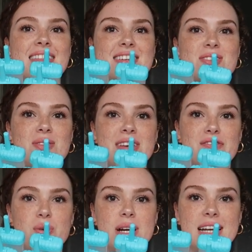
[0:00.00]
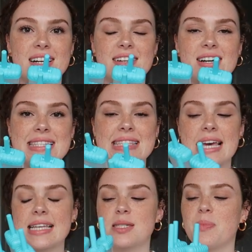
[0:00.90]
there's only four here and not
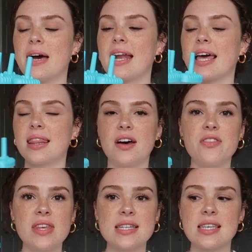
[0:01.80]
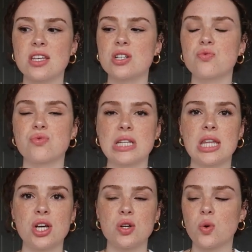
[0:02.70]
six, but I love these and they're
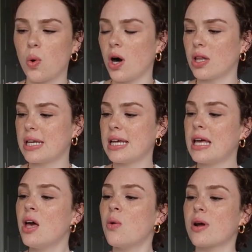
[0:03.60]
really good quality.